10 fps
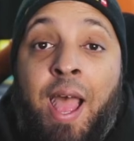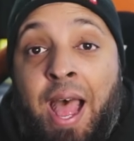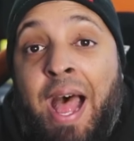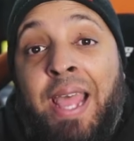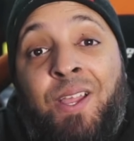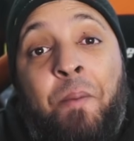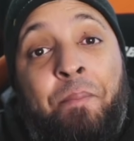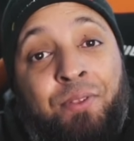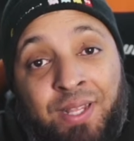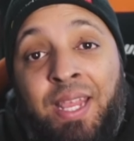I
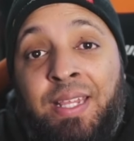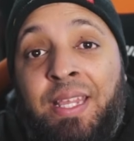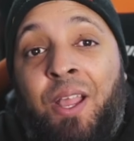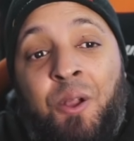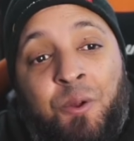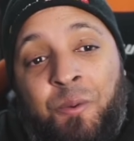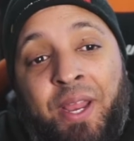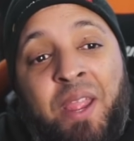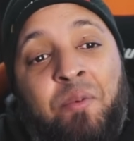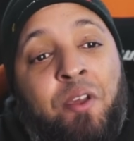completely
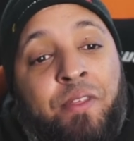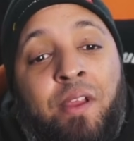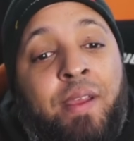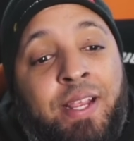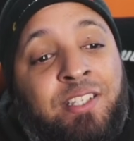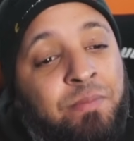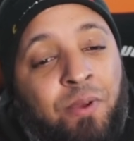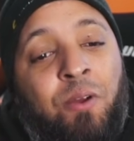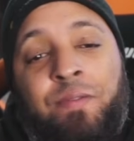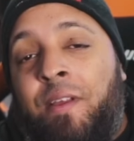agree. Well, there is
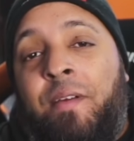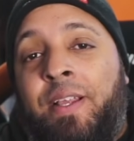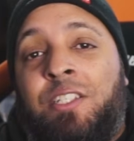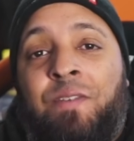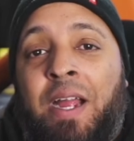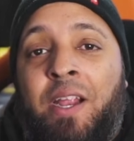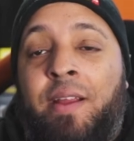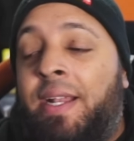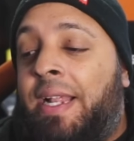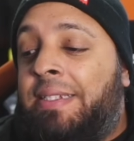smoke, there is fire,
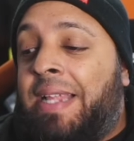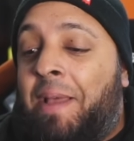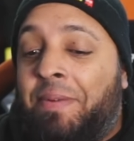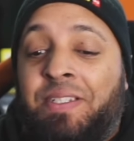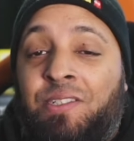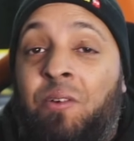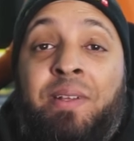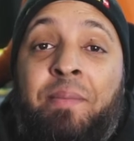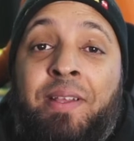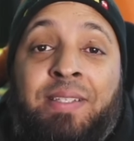and it has happened so
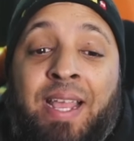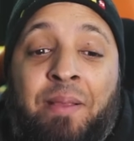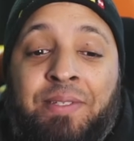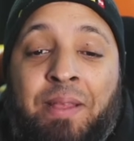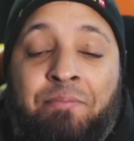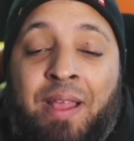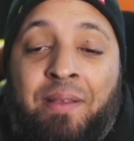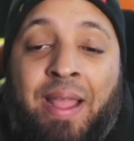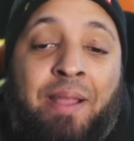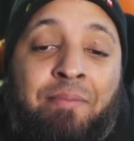many, many times. I'm, I,
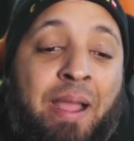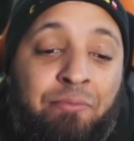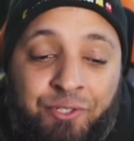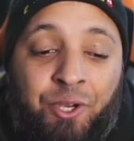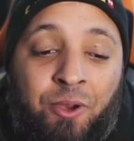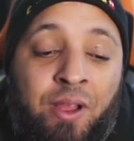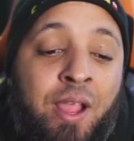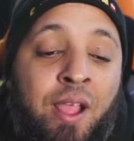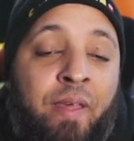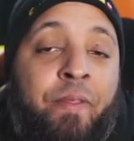I'm, I'm sure
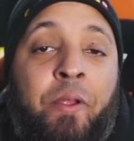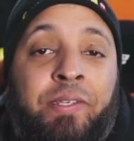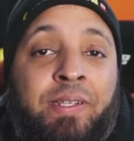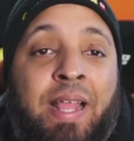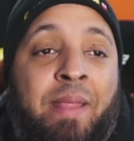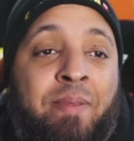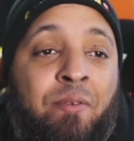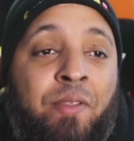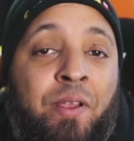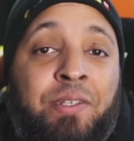there's a lot of
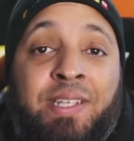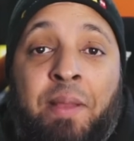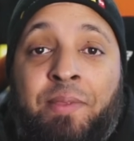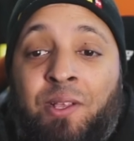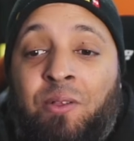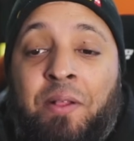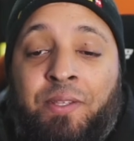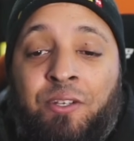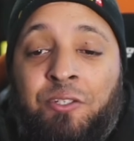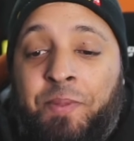people that are skeptical out
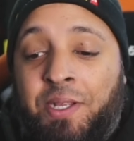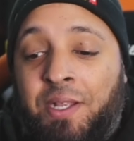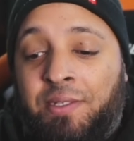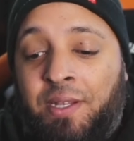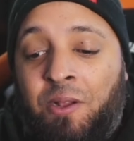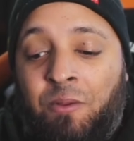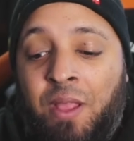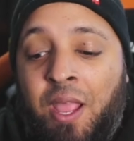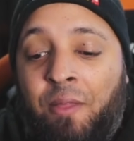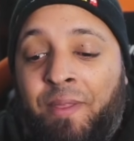there just because, you know,
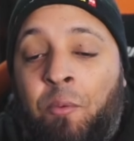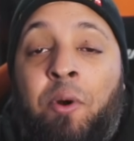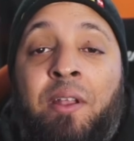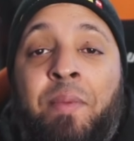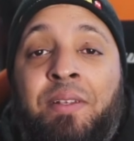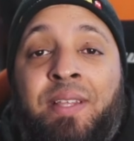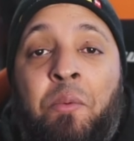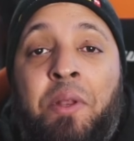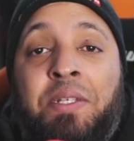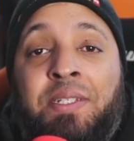they want to, they
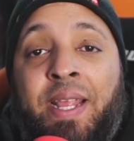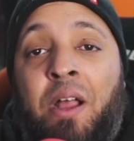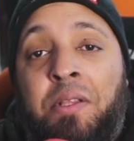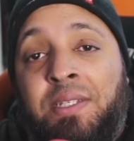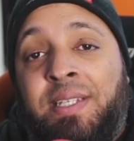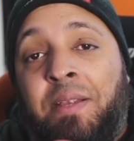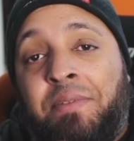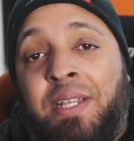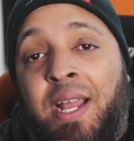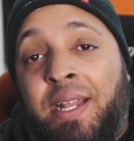want to stay on the safe
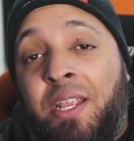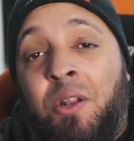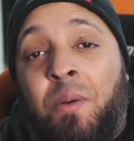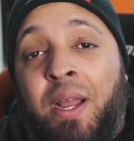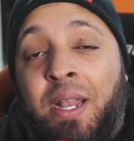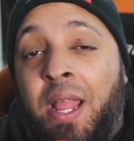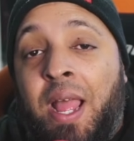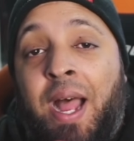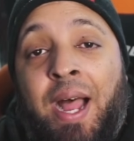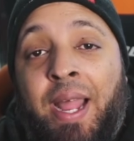side. And you know what?
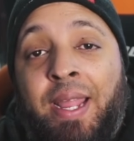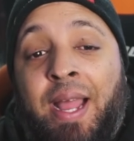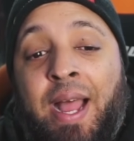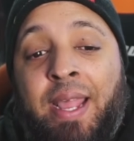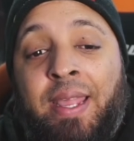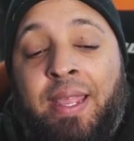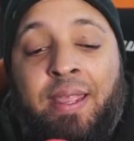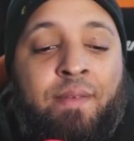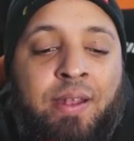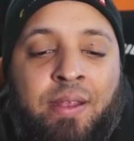I, I
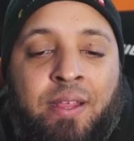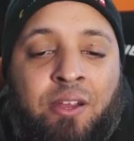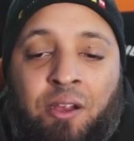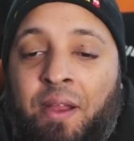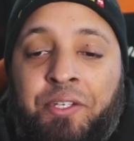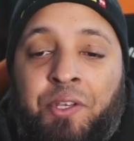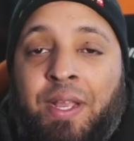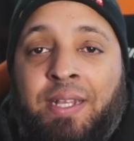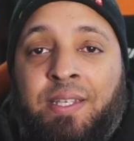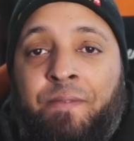even encourage you
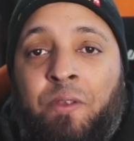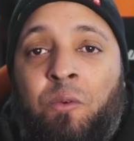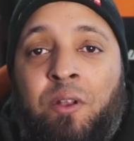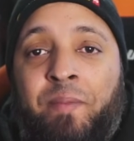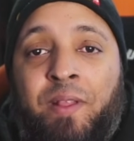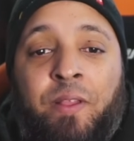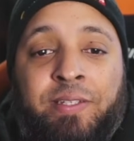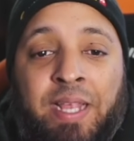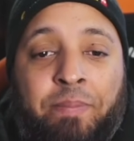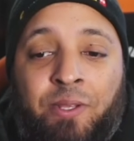guys, if you want to be a little
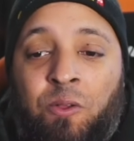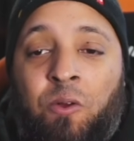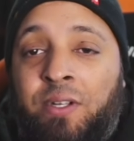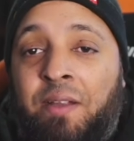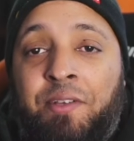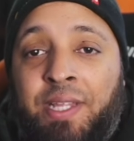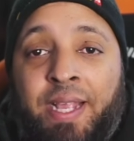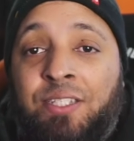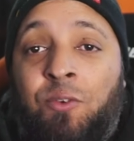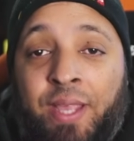skeptical on everything,
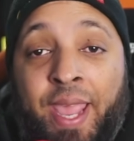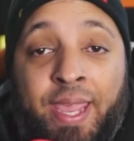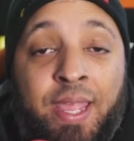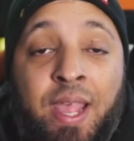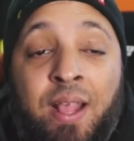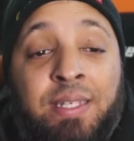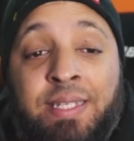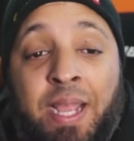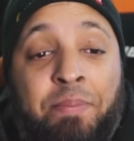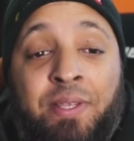it's okay.
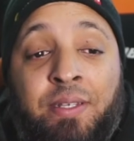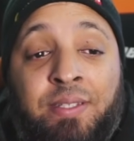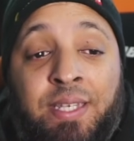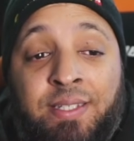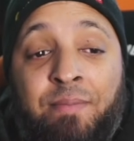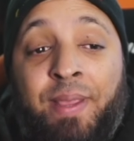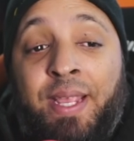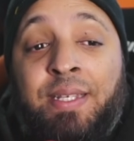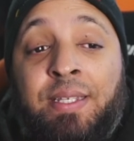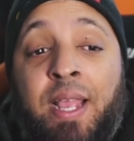Skepticism
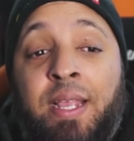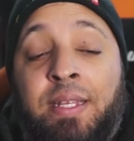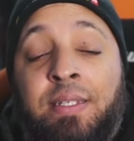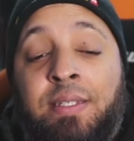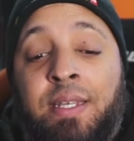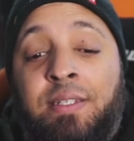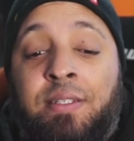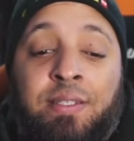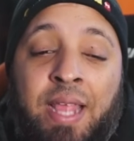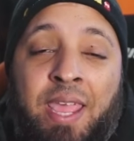is, is,
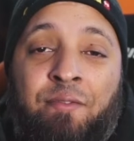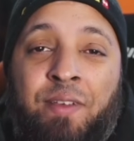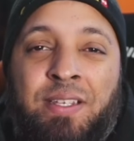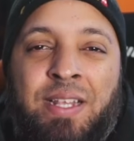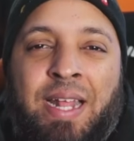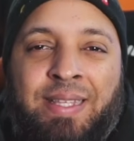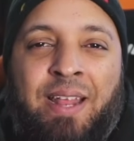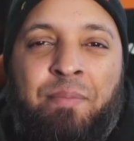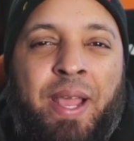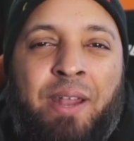is safe. It's not
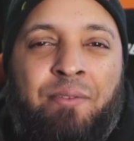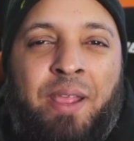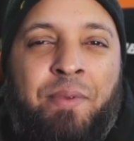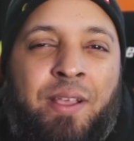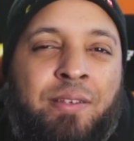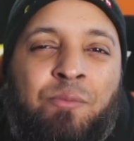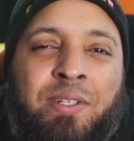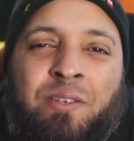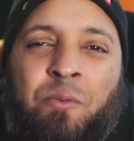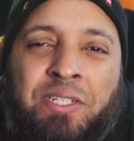that bad, right? Because
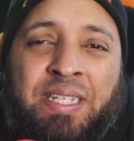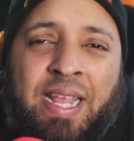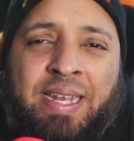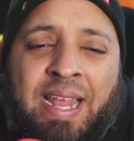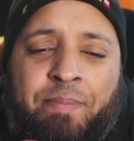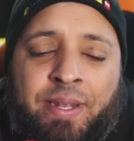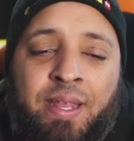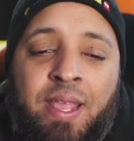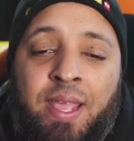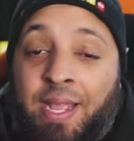what's the worst thing that could happen?
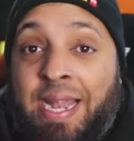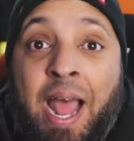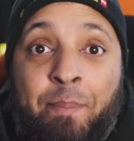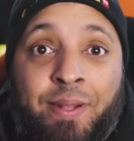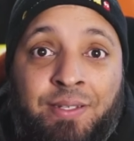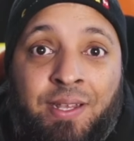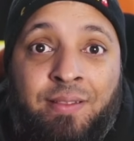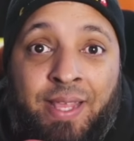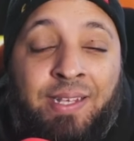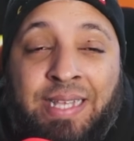It happens.
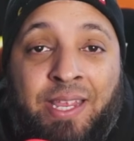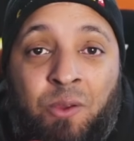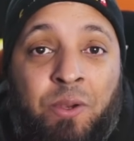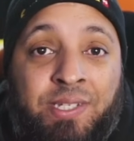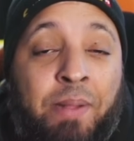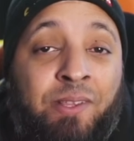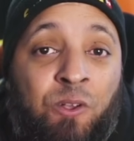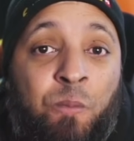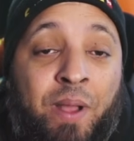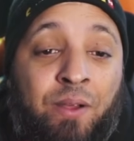Things that you were
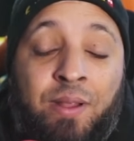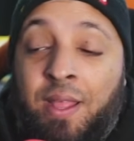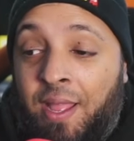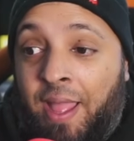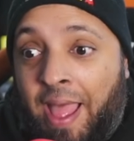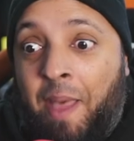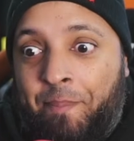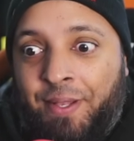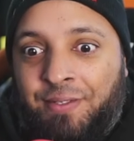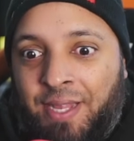skeptical about
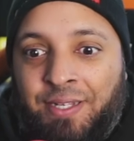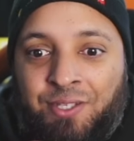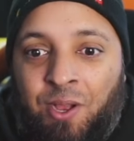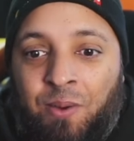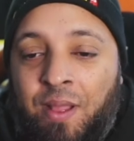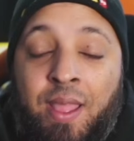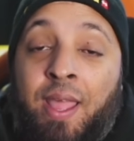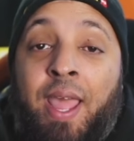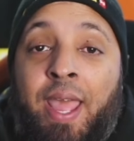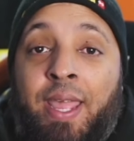happens. And so,
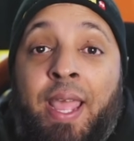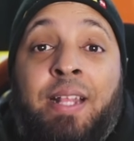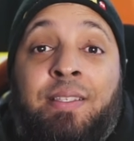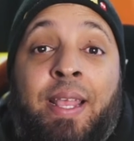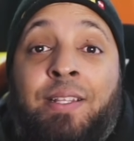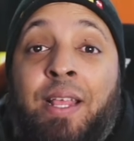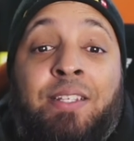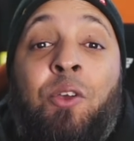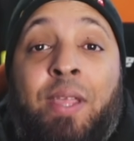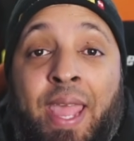hey, it, it,
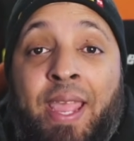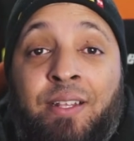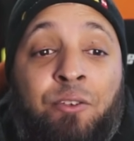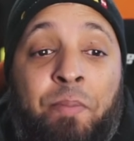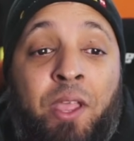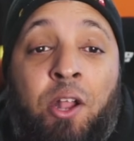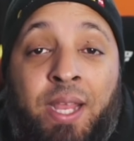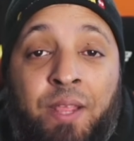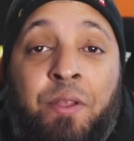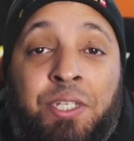it's okay to be on
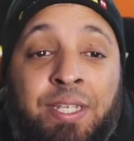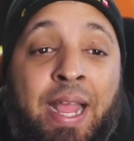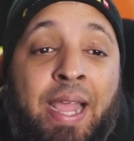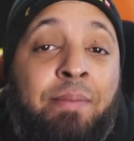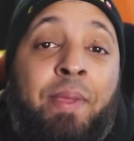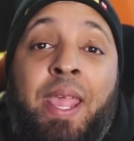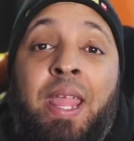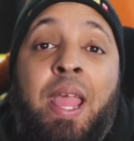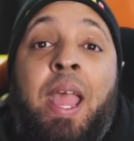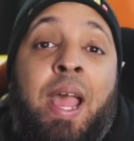either side.
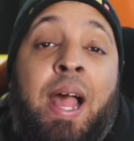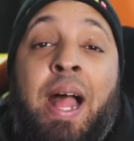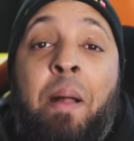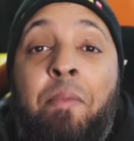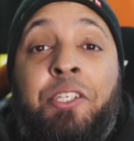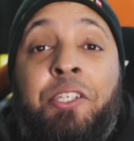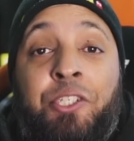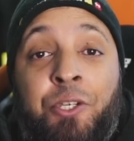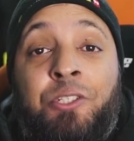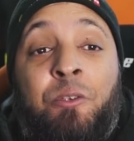Me, I'm going to
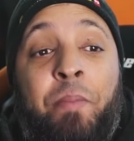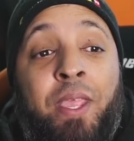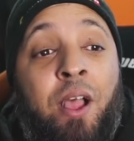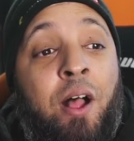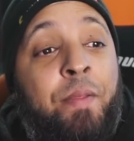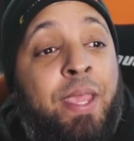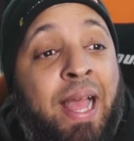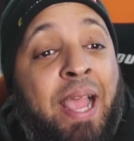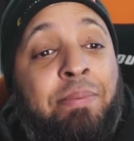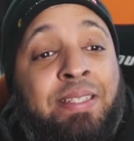choose to be on the
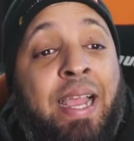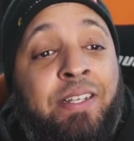hype side